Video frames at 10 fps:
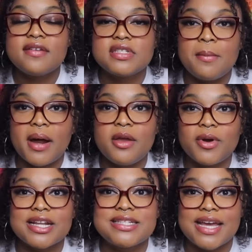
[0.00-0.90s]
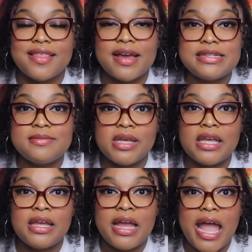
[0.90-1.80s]
If somebody were to say that to
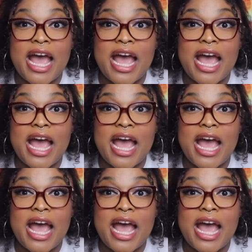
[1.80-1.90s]
me